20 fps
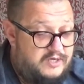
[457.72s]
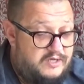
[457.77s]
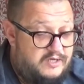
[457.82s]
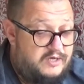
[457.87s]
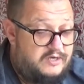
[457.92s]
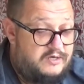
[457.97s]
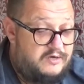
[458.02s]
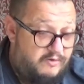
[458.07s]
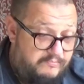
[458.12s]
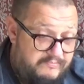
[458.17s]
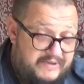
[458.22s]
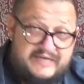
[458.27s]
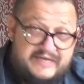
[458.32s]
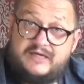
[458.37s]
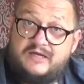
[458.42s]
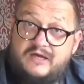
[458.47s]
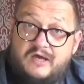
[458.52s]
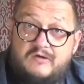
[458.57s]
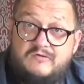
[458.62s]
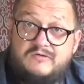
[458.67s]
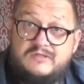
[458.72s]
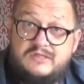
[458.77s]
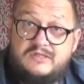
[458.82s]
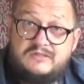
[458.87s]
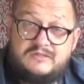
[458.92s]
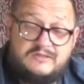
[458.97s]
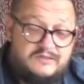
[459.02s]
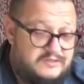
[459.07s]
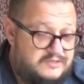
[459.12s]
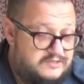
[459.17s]
not bending
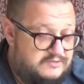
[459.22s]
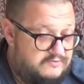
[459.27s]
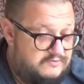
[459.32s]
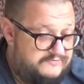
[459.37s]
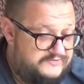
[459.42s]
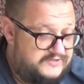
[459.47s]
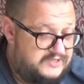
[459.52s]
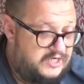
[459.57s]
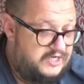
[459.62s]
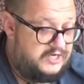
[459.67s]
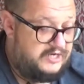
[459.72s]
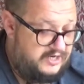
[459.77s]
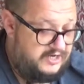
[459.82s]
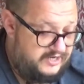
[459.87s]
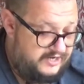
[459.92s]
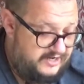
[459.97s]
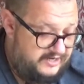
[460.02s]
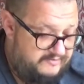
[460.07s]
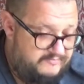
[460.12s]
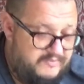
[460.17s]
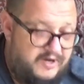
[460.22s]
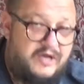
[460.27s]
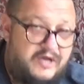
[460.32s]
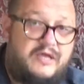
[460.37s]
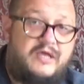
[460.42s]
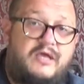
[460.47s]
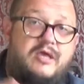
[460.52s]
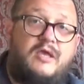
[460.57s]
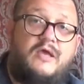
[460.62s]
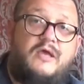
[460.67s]
hoses, as you'll have seen in my
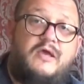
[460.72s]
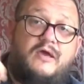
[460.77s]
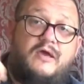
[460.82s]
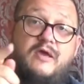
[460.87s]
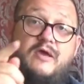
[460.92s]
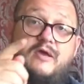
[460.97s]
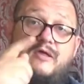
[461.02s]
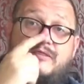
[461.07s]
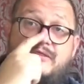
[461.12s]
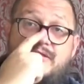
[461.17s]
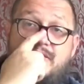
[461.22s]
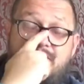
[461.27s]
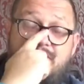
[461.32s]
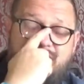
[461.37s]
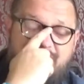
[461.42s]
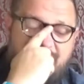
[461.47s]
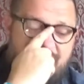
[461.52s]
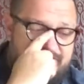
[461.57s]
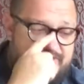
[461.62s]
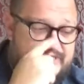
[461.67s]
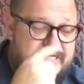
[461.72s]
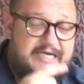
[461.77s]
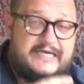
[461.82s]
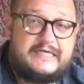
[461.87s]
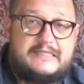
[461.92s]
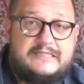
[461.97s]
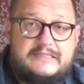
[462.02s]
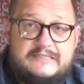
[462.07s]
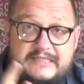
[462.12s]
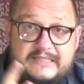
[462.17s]
35
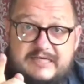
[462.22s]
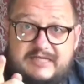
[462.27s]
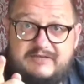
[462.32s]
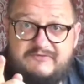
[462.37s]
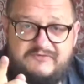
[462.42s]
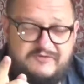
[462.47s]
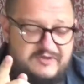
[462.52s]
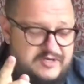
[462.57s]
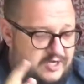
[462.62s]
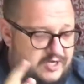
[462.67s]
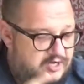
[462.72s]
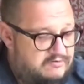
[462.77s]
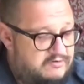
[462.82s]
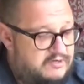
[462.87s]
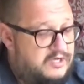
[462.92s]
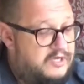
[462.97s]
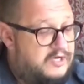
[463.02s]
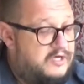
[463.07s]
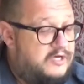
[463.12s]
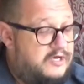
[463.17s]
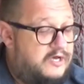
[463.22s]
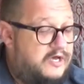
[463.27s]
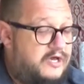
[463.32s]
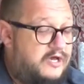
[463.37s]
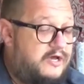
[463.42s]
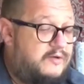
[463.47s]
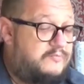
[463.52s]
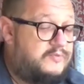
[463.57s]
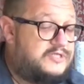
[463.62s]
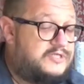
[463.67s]
seconds to live video,
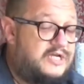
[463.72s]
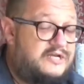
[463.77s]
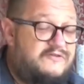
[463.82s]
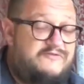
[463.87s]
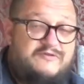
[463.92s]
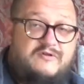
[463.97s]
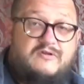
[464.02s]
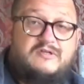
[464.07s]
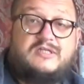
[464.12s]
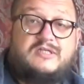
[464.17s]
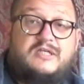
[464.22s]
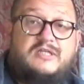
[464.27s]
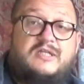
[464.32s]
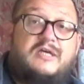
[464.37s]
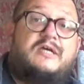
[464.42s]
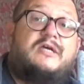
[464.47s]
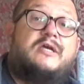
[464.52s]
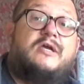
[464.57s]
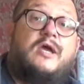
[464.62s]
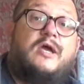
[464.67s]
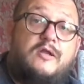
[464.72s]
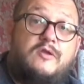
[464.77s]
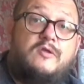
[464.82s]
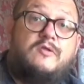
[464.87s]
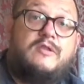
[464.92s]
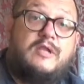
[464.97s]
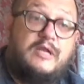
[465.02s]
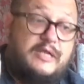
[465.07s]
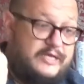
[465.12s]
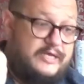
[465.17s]
which again, if you've not seen that,
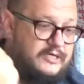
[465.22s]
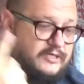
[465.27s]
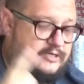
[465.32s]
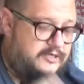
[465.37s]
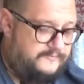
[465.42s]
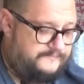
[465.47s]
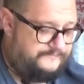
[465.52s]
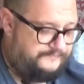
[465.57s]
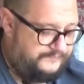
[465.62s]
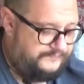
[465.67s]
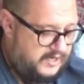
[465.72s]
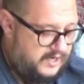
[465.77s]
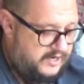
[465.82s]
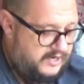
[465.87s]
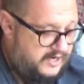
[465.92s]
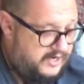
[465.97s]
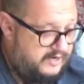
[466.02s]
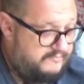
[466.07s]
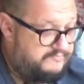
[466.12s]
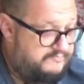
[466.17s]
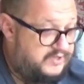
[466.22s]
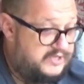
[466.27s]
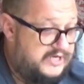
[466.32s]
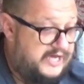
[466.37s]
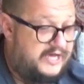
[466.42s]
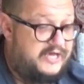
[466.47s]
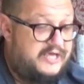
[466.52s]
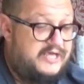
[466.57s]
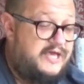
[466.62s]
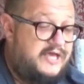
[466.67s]
another link. But
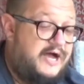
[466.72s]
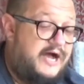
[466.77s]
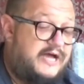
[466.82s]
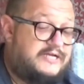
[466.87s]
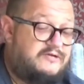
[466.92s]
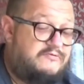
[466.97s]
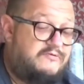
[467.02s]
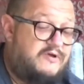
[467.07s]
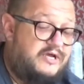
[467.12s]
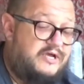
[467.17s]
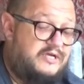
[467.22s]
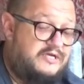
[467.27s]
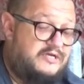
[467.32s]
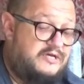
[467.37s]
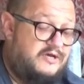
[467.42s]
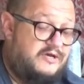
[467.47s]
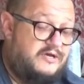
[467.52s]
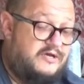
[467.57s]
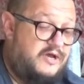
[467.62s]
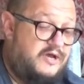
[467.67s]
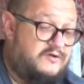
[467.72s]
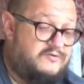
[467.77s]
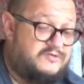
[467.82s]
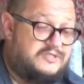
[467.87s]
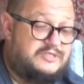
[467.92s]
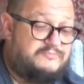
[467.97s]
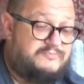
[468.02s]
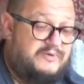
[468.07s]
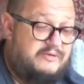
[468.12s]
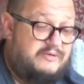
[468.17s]
yeah, I don't like
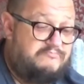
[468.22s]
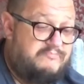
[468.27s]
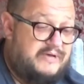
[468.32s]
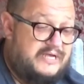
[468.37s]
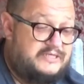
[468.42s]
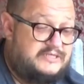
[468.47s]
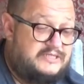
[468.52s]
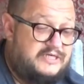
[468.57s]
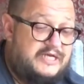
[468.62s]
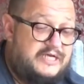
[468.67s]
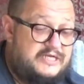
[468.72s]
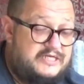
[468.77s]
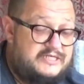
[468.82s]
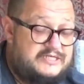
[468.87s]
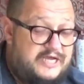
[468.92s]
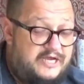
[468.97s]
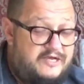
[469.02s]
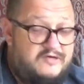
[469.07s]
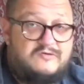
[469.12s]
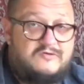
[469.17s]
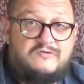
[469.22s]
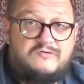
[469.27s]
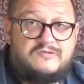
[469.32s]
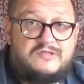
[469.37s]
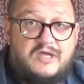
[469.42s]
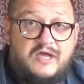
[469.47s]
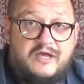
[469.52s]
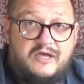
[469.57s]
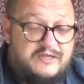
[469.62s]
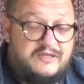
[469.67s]
hoses being bent at hideous angles.
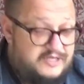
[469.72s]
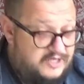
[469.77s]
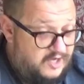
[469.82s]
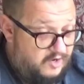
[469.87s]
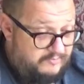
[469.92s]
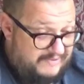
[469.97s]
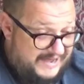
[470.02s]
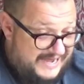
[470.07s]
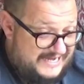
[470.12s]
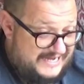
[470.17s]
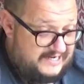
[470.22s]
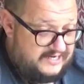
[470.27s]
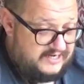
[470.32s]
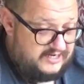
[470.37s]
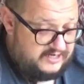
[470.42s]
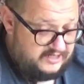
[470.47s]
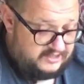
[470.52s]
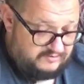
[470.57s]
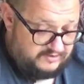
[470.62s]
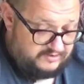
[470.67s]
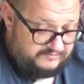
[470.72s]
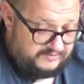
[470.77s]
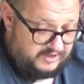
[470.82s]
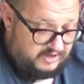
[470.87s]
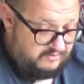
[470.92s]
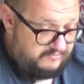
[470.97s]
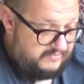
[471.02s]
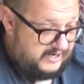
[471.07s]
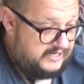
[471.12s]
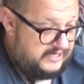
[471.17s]
They go bang, and I don't want them
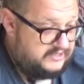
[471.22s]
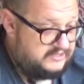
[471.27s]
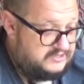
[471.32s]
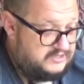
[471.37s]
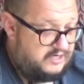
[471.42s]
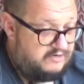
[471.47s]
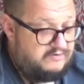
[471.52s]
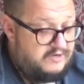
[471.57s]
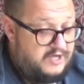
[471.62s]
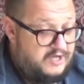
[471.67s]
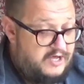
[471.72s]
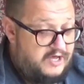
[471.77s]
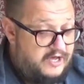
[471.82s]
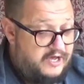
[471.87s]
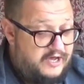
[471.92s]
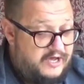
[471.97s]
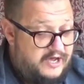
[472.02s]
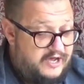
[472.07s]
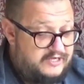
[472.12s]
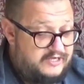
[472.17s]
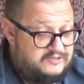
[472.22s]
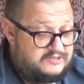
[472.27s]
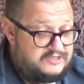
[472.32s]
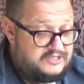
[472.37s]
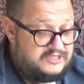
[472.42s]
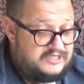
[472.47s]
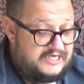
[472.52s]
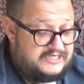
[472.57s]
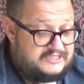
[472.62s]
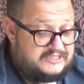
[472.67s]
going bang. So I use the
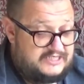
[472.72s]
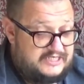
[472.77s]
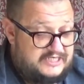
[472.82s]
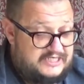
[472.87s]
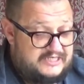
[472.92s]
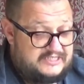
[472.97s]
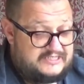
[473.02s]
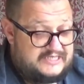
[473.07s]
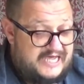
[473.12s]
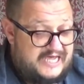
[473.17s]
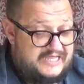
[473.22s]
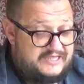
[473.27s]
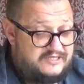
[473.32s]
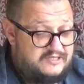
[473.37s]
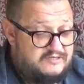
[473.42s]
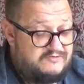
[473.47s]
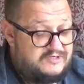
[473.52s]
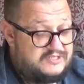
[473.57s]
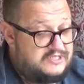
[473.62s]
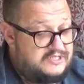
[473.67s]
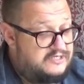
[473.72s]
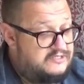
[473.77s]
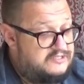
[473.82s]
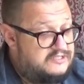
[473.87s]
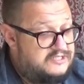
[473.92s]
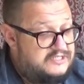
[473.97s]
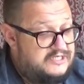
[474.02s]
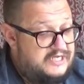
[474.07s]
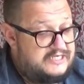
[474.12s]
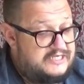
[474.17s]
DSTs, and the other reason I use the
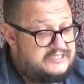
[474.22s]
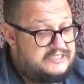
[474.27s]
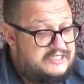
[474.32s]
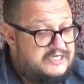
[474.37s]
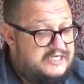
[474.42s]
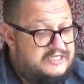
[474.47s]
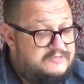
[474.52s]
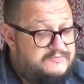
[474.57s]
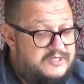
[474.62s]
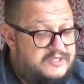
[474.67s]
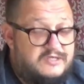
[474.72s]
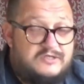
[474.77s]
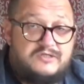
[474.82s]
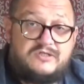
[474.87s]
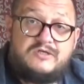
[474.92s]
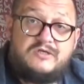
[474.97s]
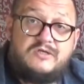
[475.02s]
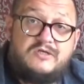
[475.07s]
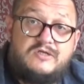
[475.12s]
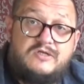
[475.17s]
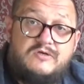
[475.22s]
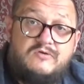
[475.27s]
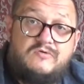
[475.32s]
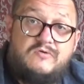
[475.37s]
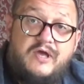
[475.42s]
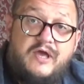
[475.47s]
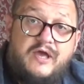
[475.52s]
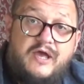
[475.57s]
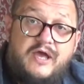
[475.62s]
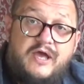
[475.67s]
DST is because you can do
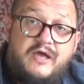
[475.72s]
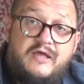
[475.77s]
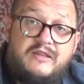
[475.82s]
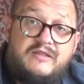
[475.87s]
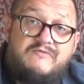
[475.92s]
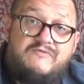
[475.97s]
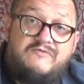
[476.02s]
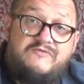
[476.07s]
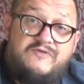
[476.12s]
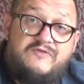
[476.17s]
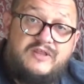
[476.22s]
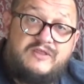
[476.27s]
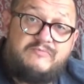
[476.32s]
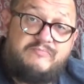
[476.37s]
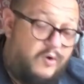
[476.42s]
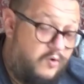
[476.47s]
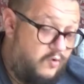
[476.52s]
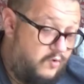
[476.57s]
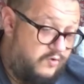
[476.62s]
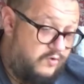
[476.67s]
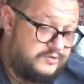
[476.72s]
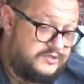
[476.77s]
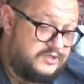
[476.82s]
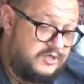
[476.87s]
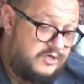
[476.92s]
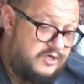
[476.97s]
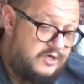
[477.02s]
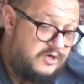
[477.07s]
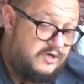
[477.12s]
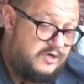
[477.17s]
the 5th port
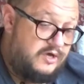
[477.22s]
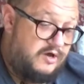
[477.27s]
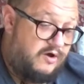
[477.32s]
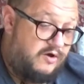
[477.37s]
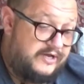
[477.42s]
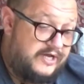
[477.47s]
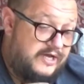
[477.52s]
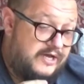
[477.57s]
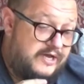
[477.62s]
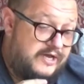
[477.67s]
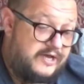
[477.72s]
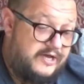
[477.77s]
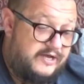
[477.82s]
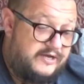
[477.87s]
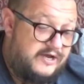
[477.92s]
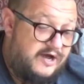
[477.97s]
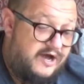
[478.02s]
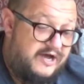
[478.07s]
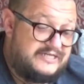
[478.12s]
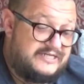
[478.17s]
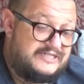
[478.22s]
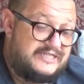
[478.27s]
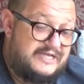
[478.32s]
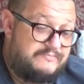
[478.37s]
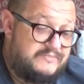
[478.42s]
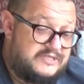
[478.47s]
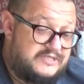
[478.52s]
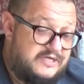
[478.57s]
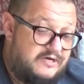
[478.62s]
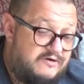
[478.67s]
on it, and I did them
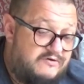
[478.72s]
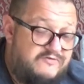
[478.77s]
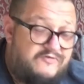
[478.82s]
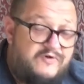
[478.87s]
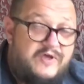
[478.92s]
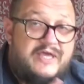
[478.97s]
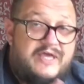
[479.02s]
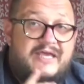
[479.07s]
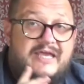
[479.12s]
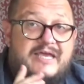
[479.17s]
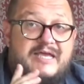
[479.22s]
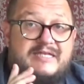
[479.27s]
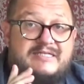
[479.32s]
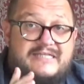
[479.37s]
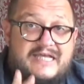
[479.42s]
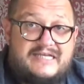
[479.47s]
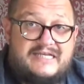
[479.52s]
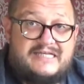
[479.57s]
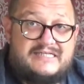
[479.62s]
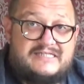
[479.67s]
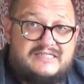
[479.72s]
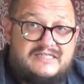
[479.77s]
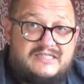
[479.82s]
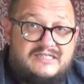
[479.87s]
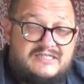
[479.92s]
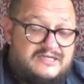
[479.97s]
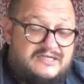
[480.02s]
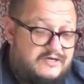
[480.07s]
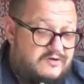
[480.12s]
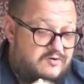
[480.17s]
myself. Dead easy to
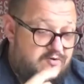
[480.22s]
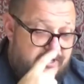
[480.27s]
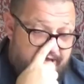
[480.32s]
do.